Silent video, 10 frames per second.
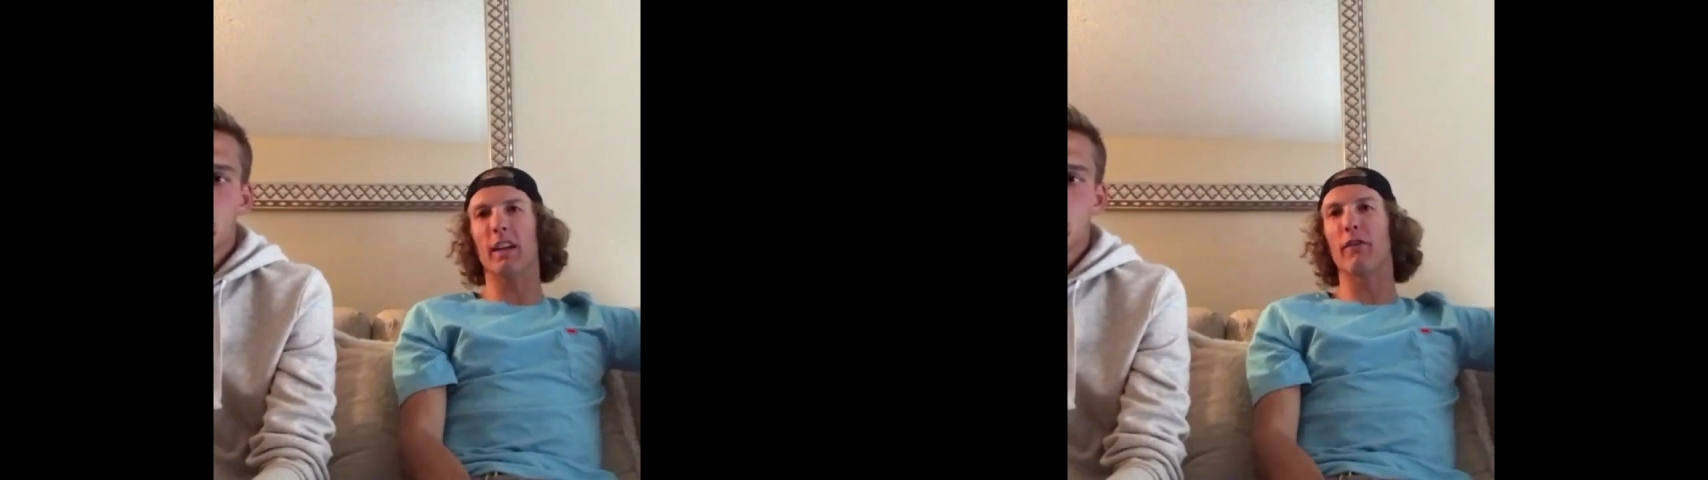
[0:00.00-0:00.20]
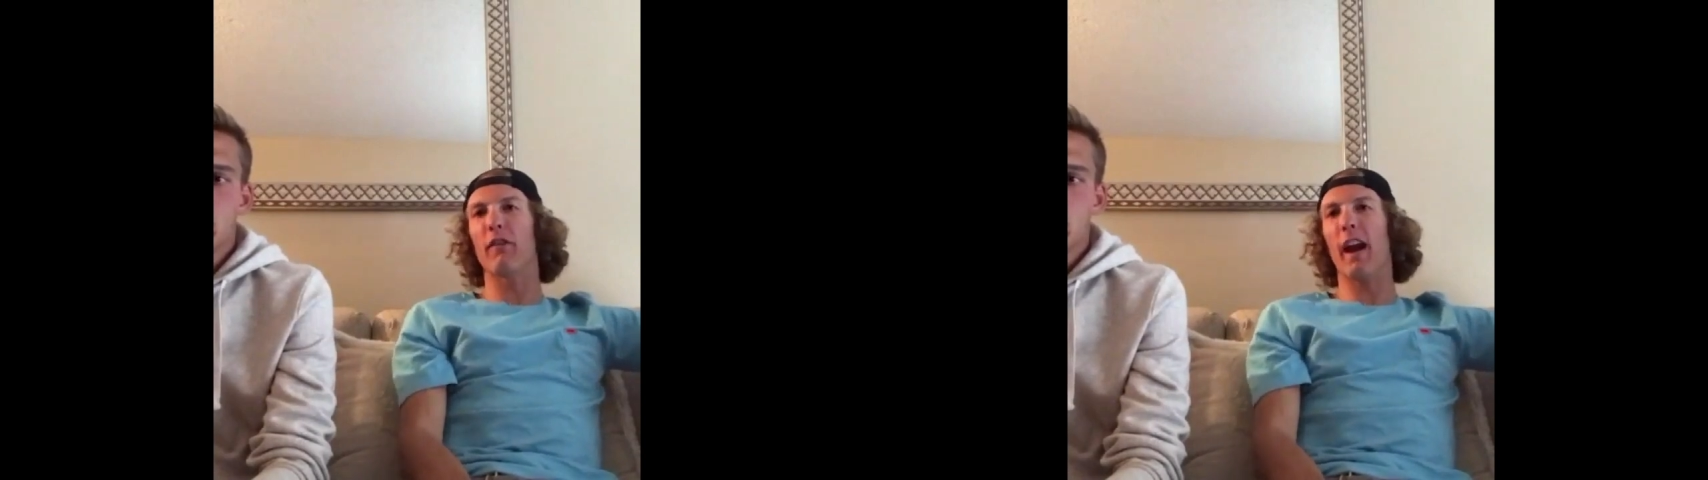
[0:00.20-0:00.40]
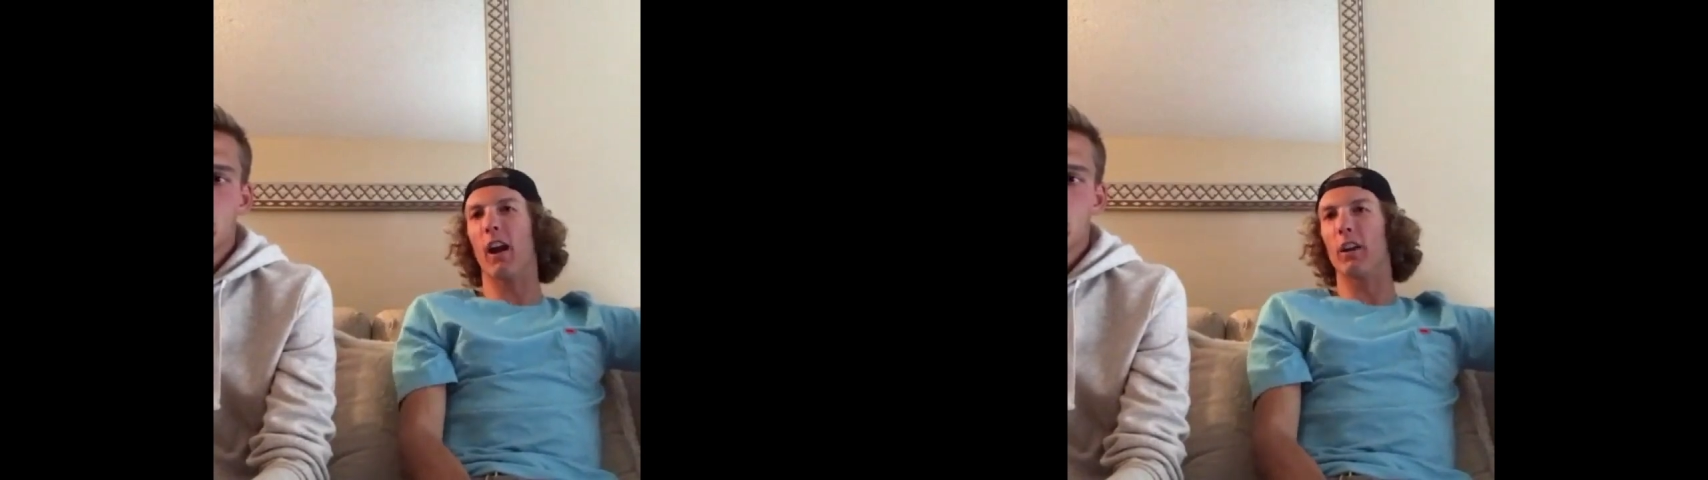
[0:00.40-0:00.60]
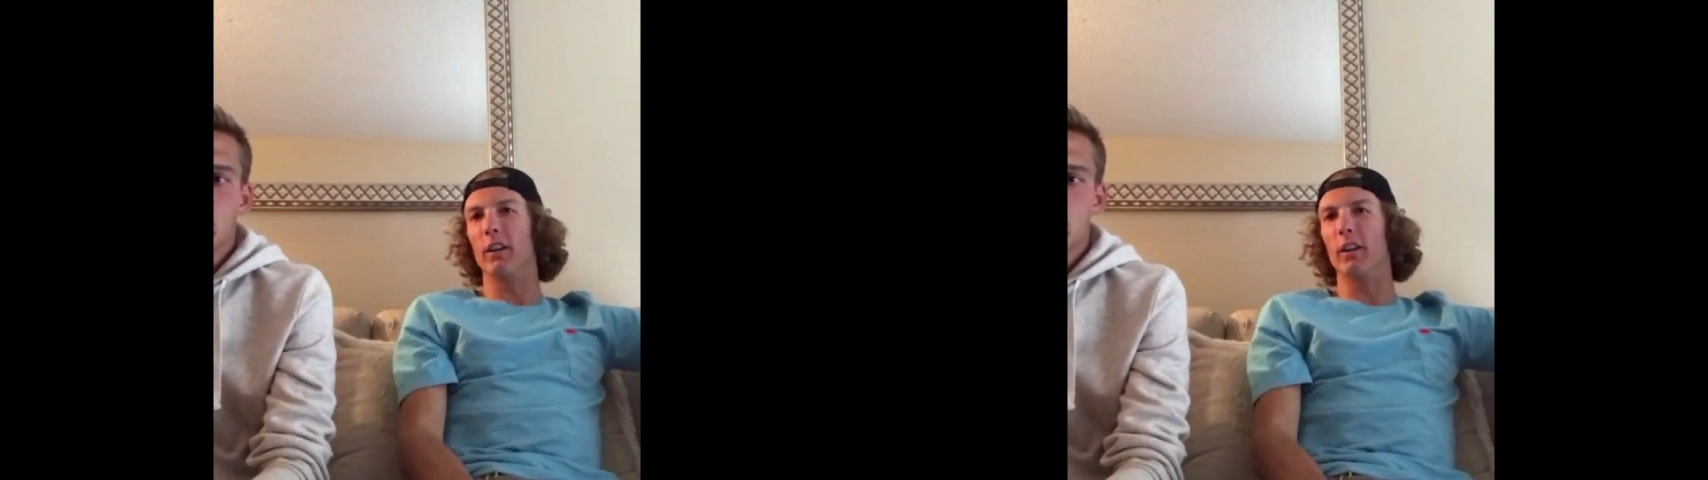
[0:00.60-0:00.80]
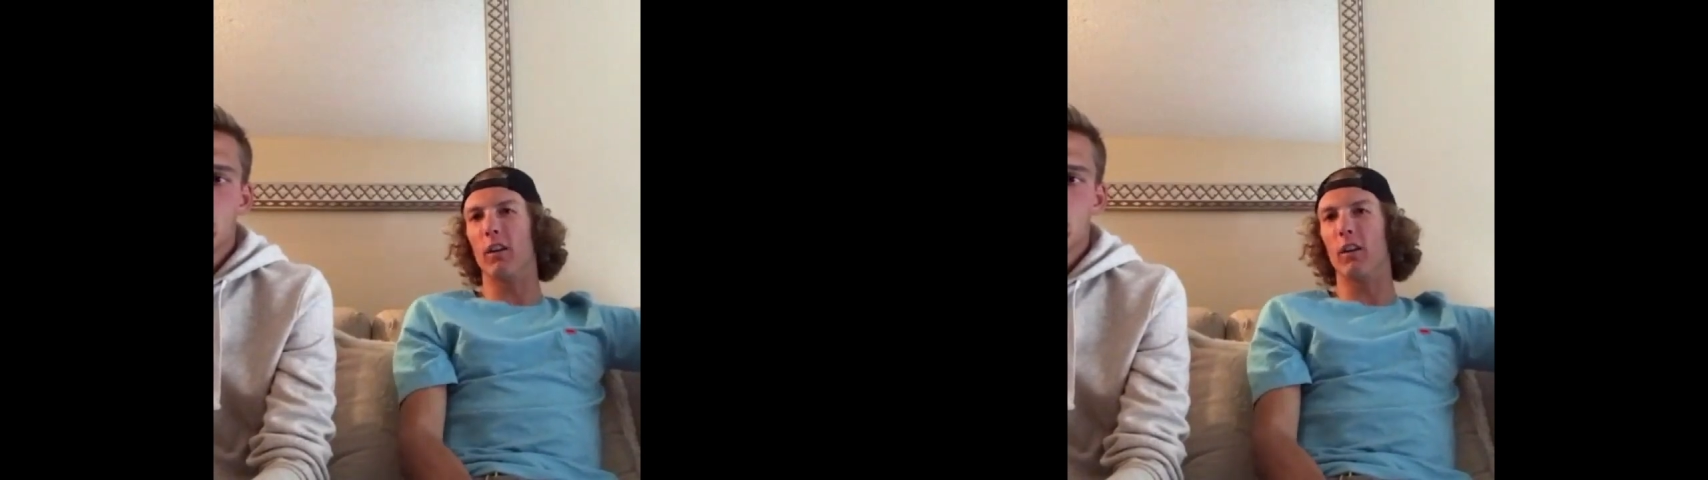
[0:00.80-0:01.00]
like,
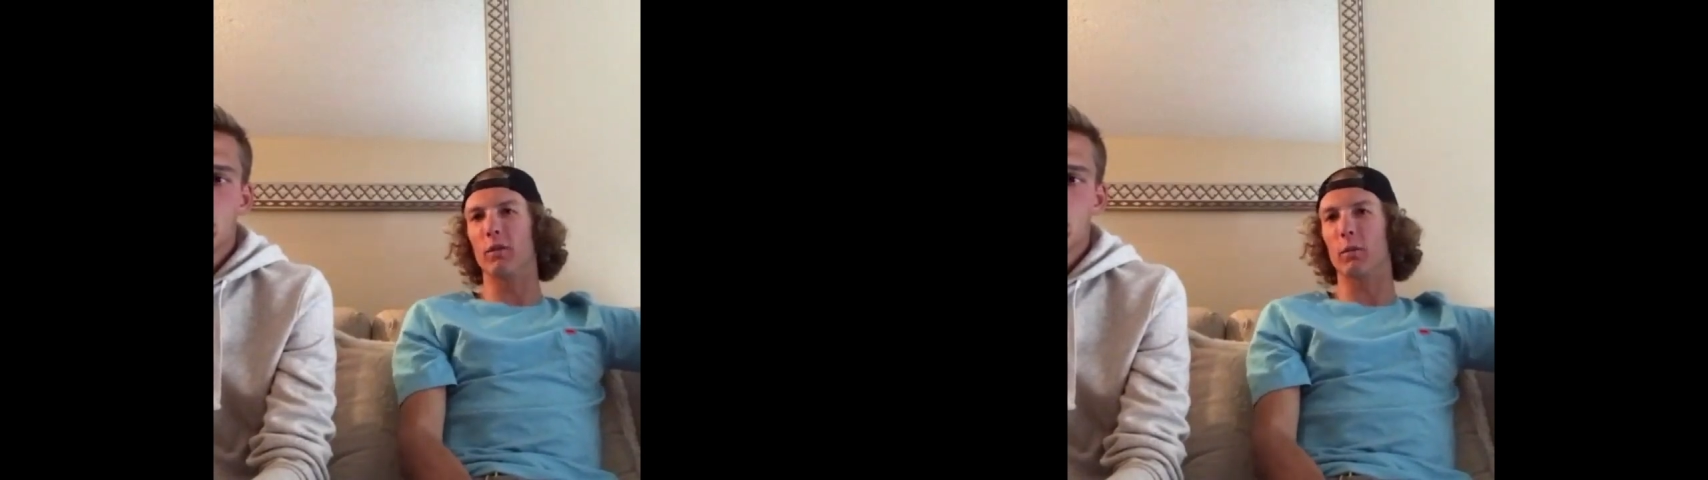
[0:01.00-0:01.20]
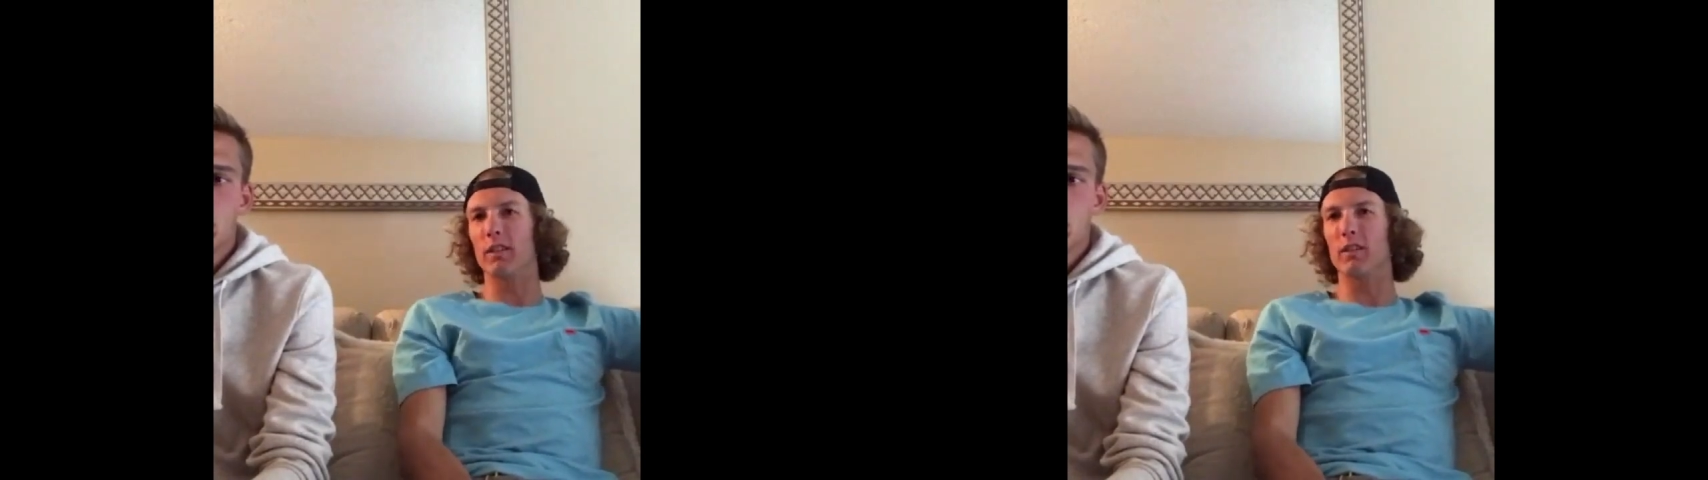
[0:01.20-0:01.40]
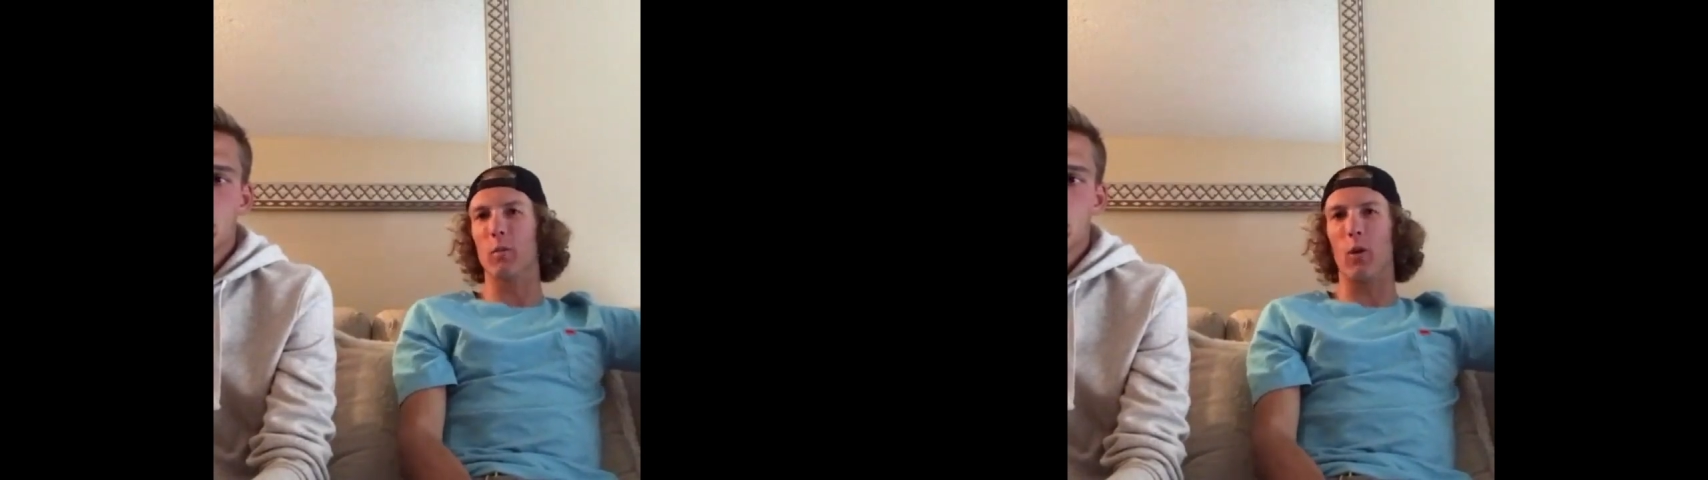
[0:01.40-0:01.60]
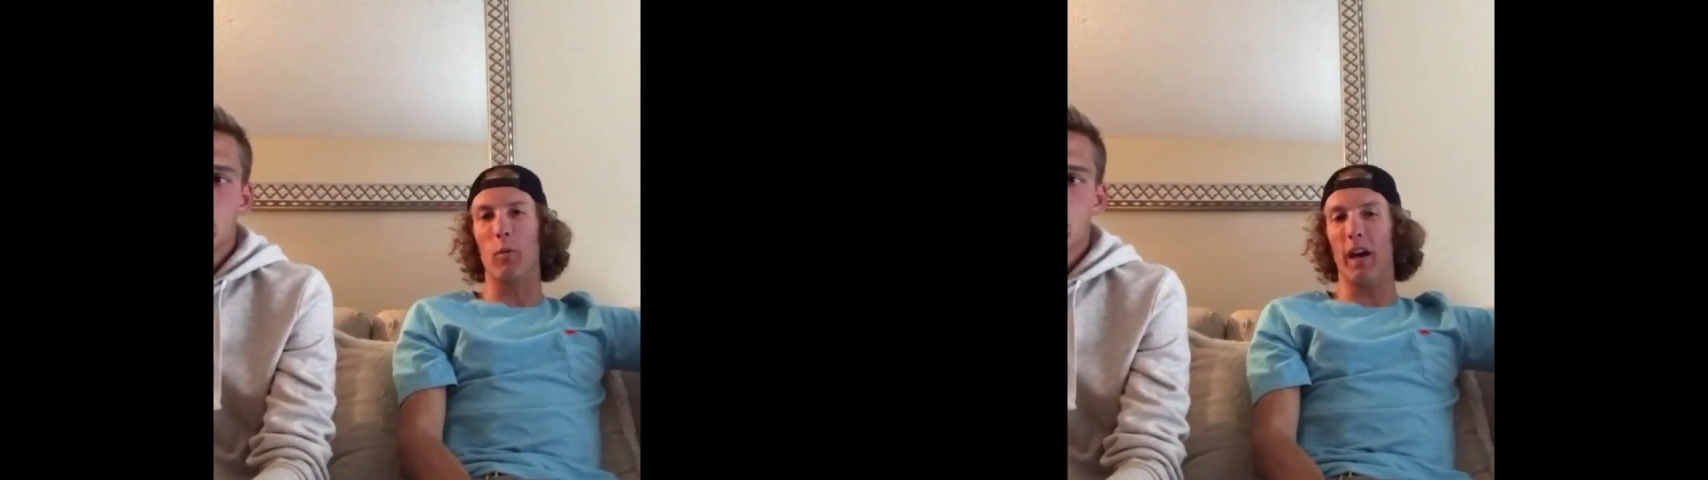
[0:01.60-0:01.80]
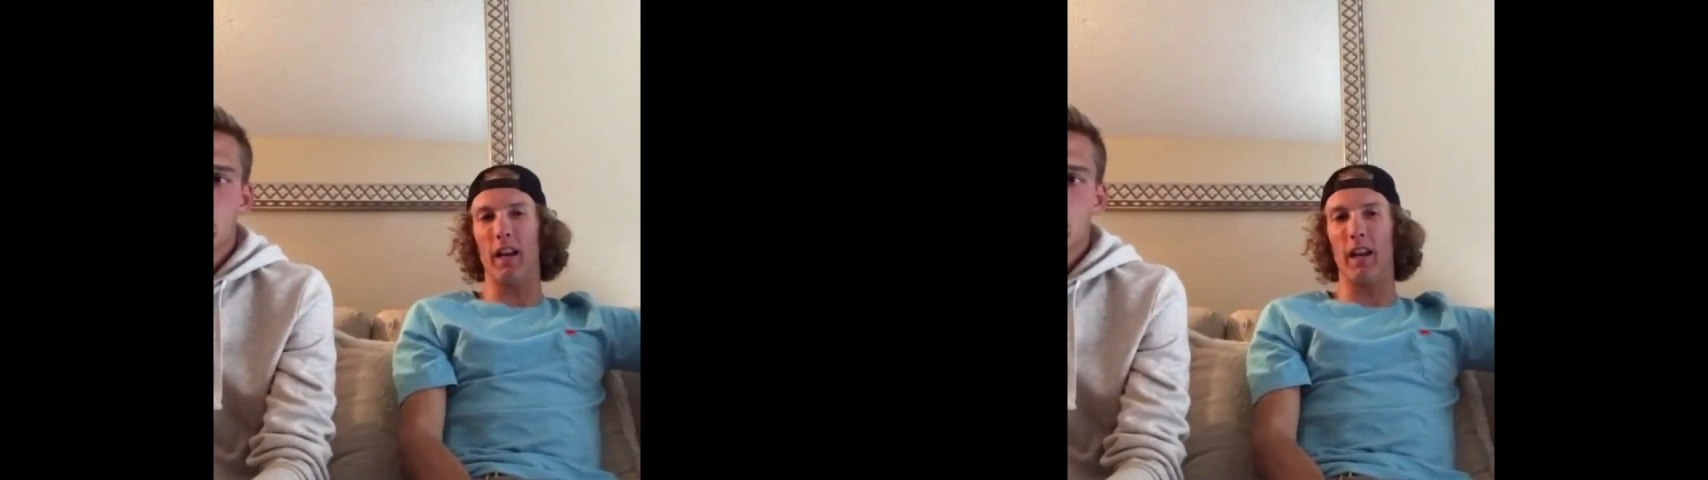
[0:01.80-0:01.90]
fair, It's reasonable,